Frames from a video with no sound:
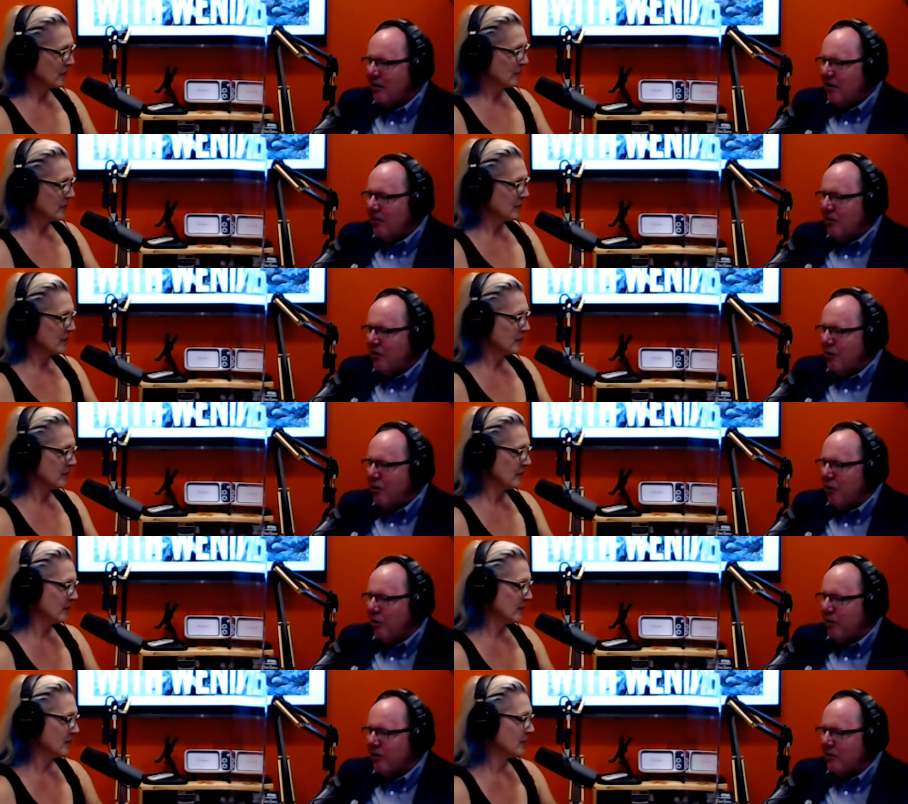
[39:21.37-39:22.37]
Speaker 1: you know
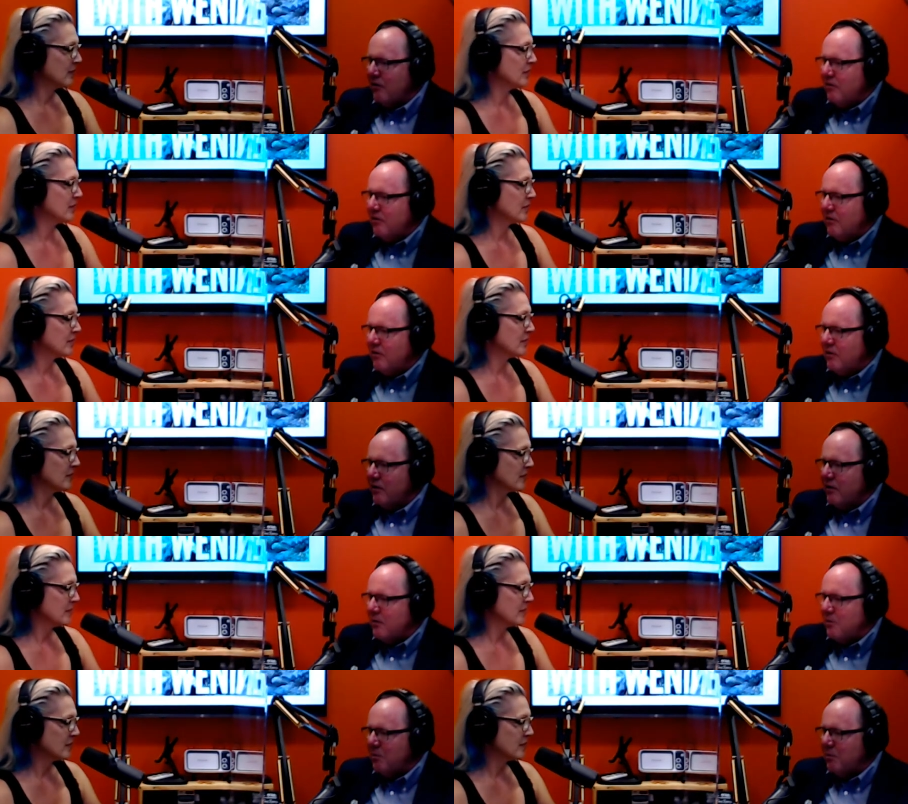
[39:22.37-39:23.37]
the the
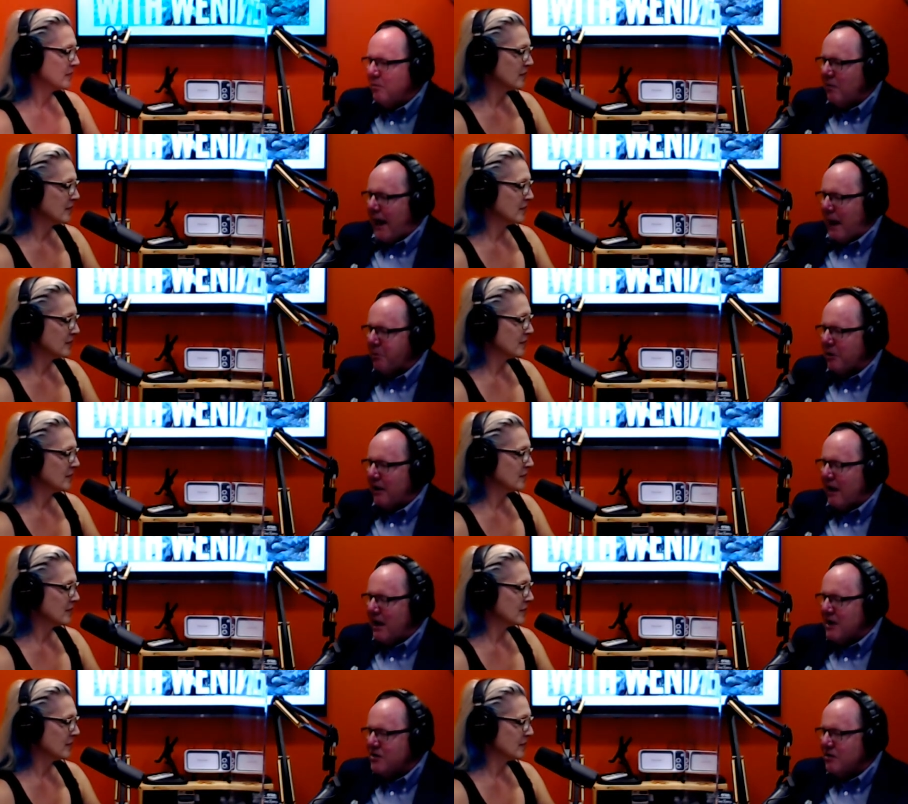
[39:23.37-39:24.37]

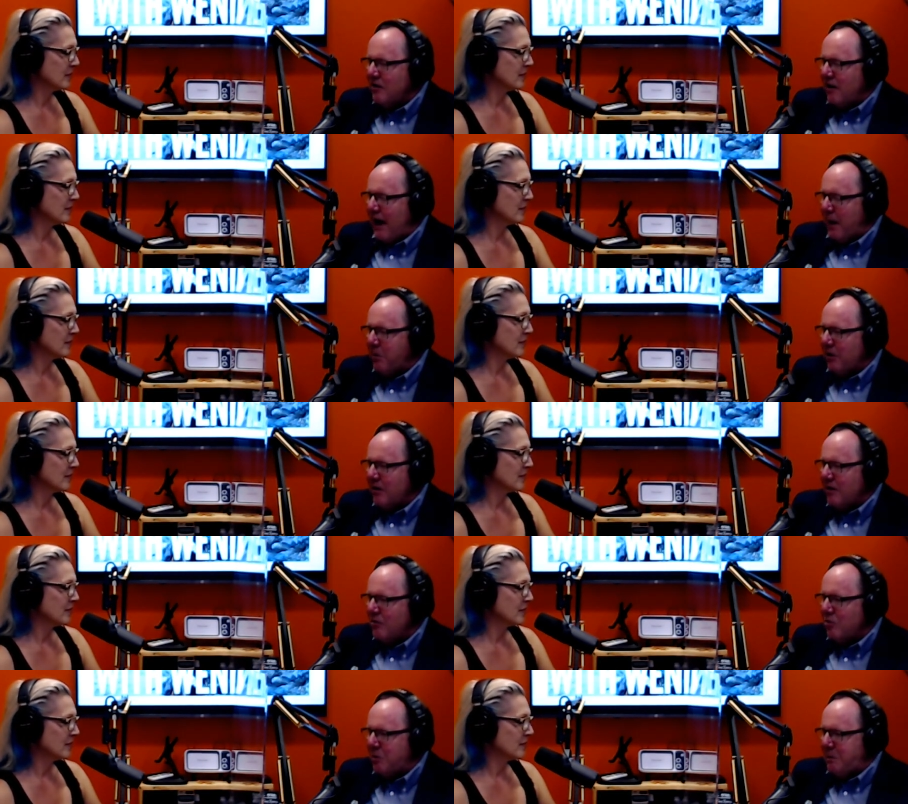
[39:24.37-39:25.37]
application applicants
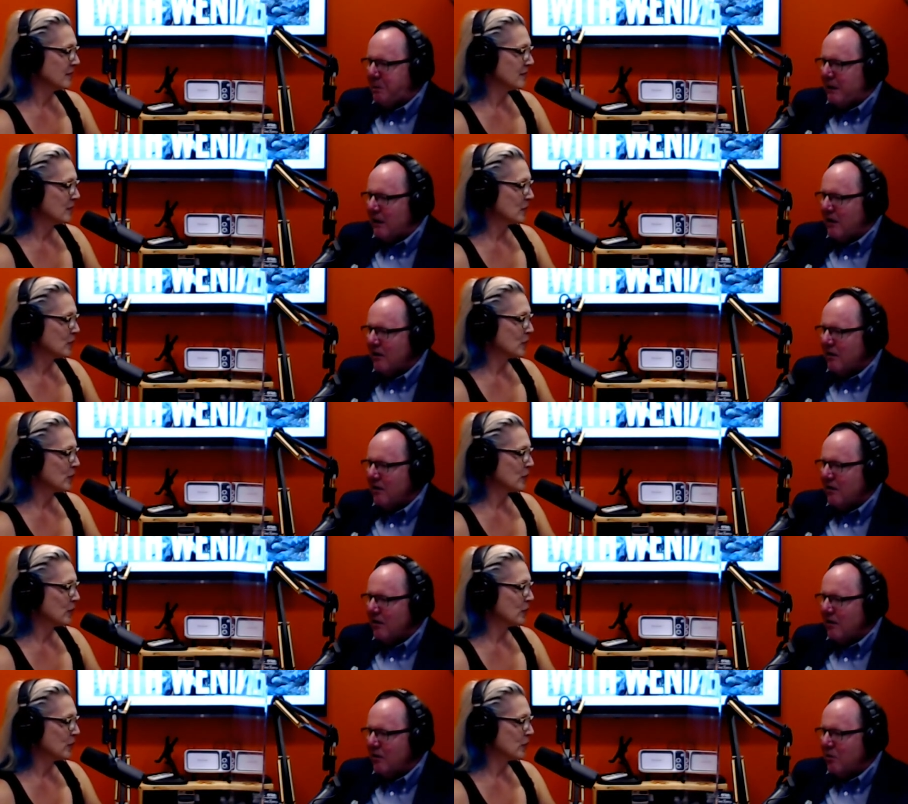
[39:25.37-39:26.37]
would be
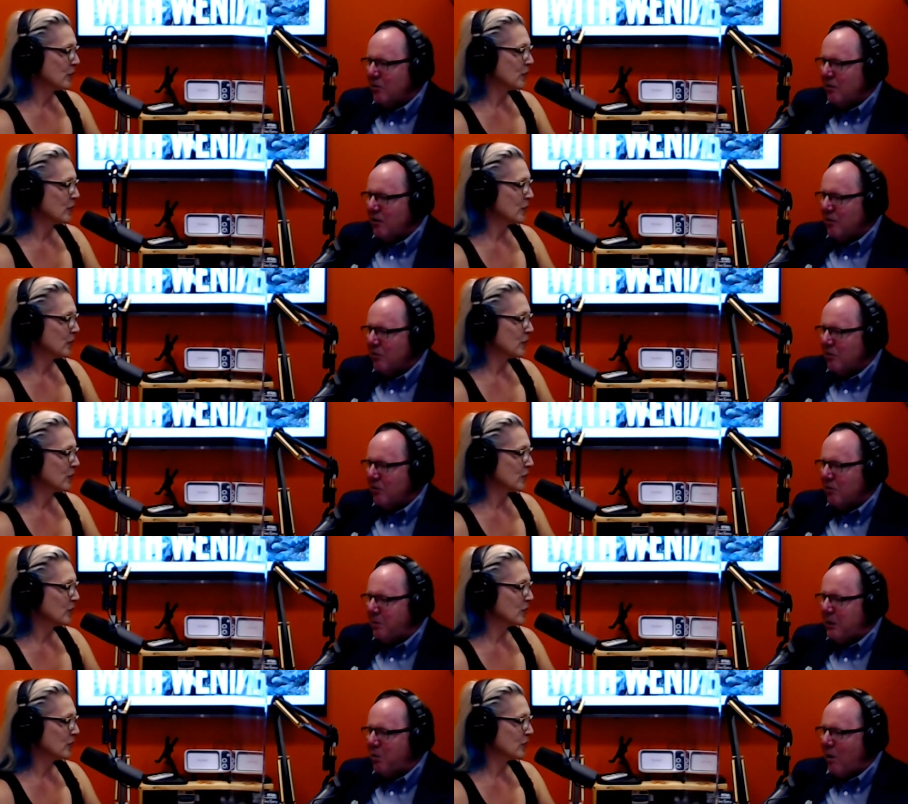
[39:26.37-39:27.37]
it would be
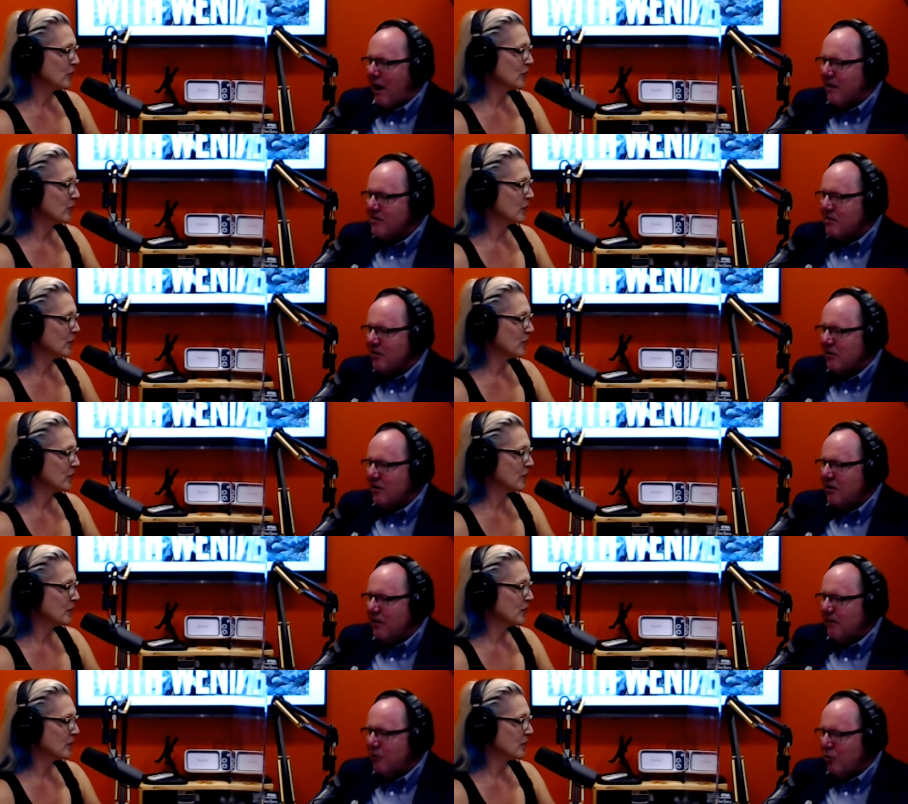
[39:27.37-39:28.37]
wise to
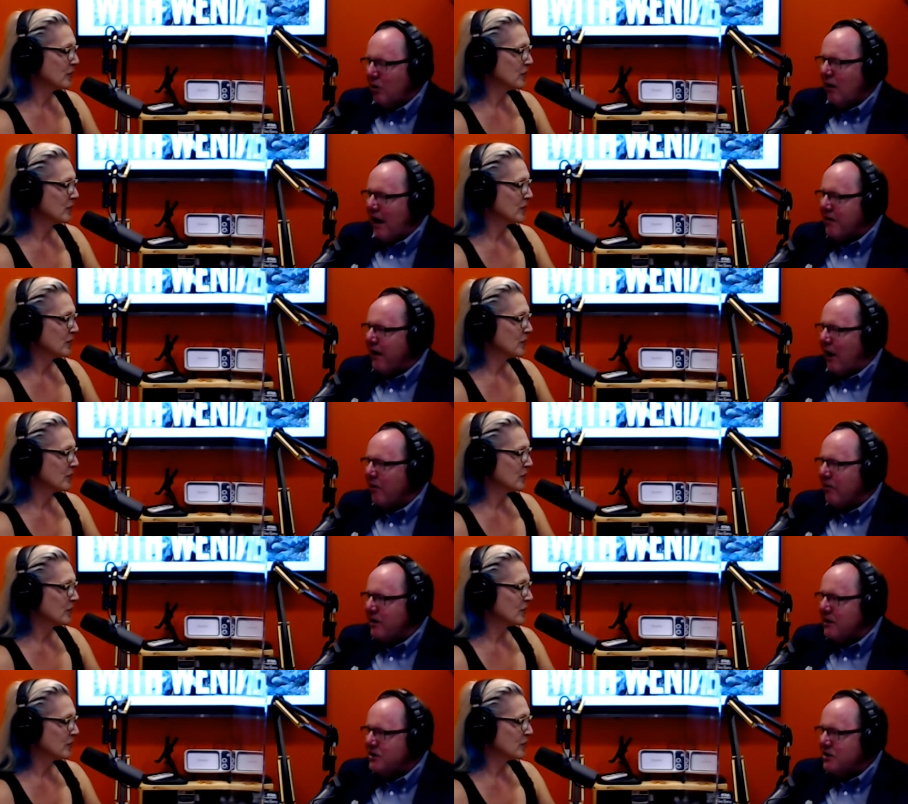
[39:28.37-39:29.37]
do a lot of
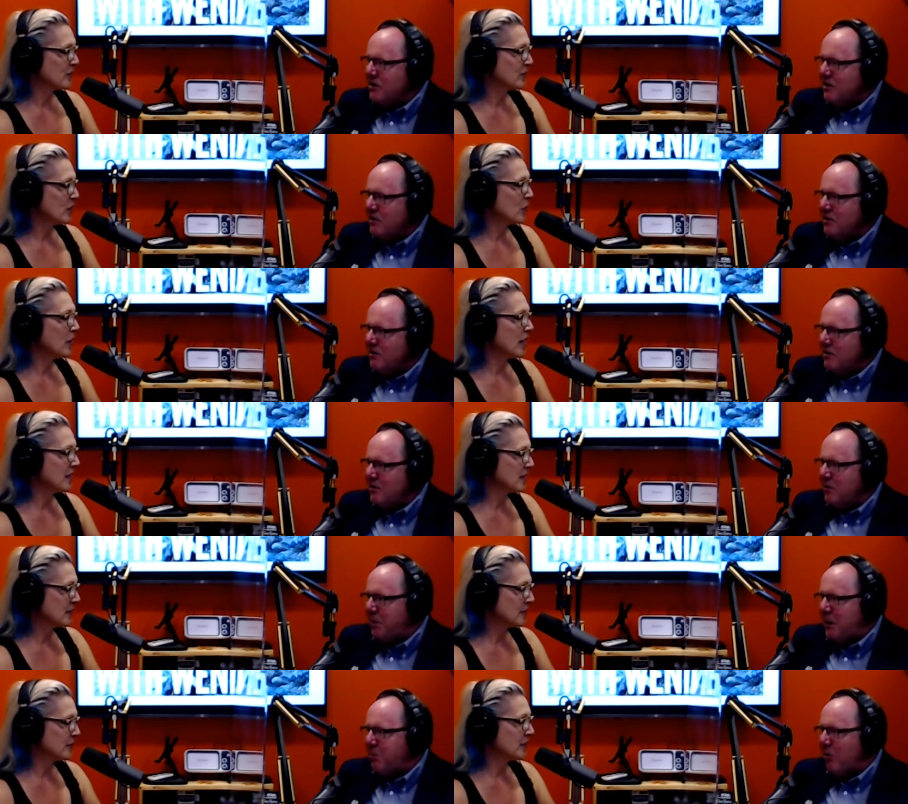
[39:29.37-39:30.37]
outreach right. to
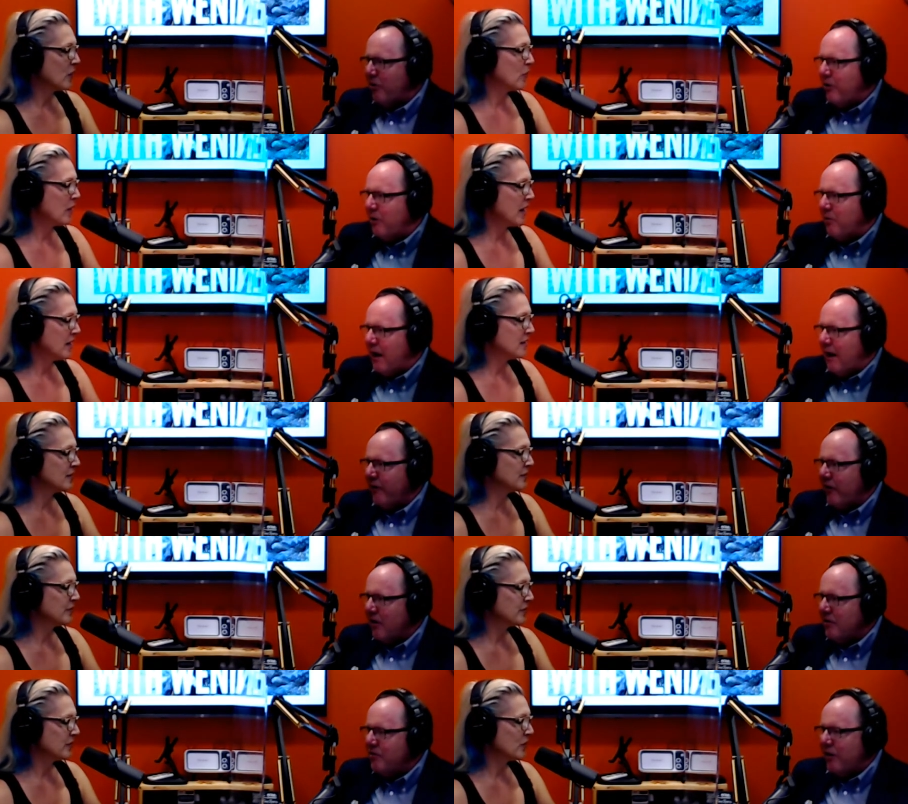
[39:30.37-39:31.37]
people that right. are around there.
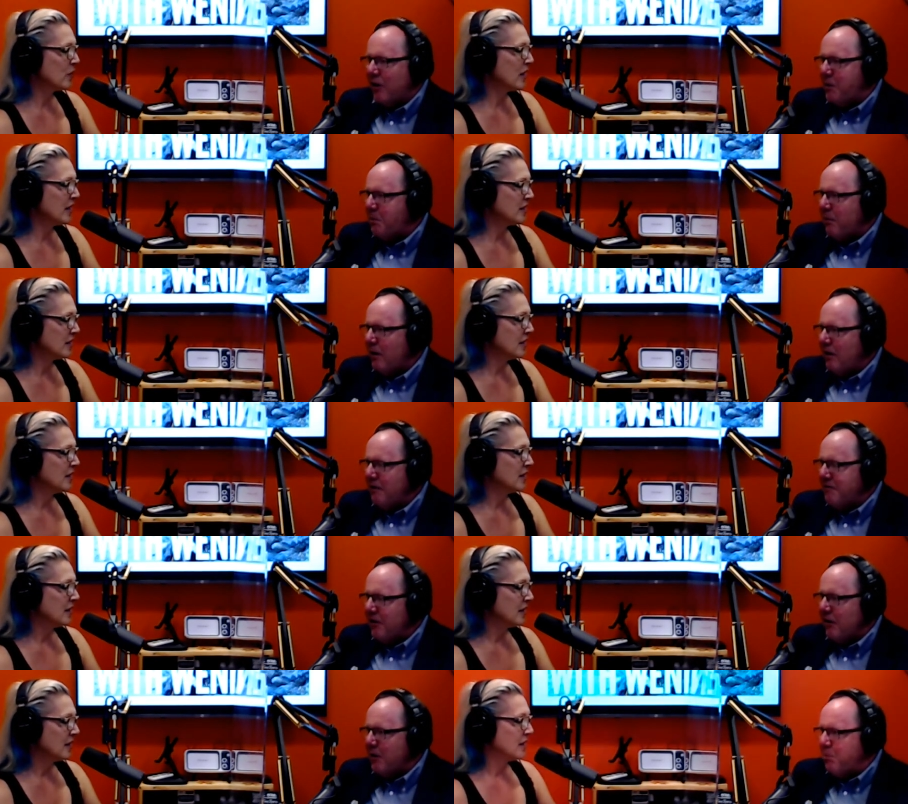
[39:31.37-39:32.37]
It's very right. very
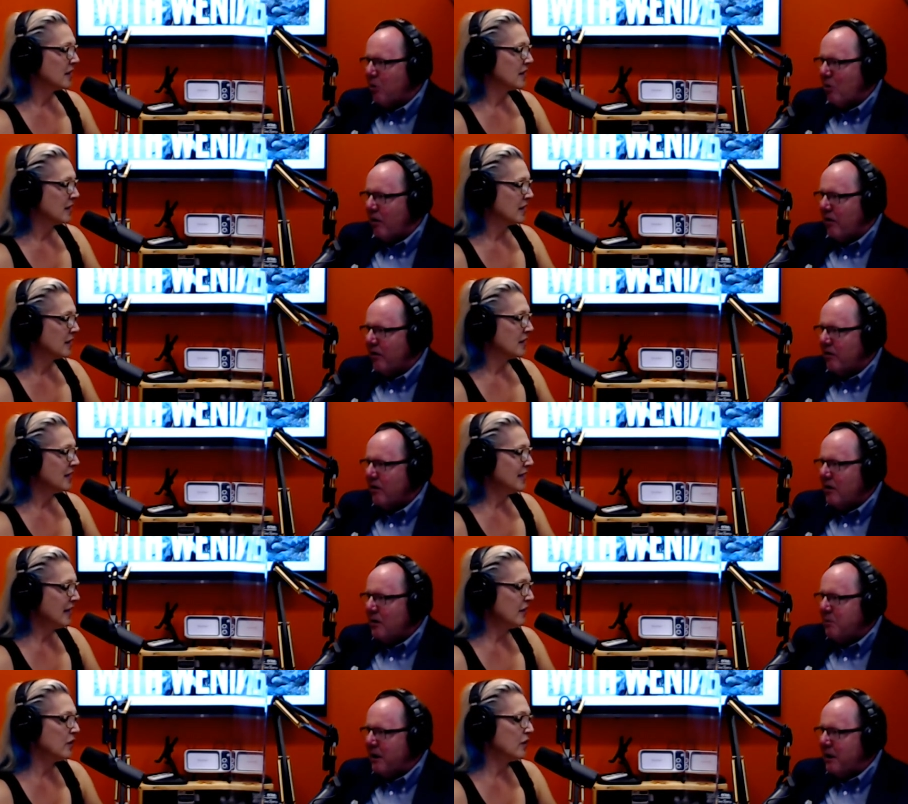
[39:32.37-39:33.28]
important. Yeah, if they're going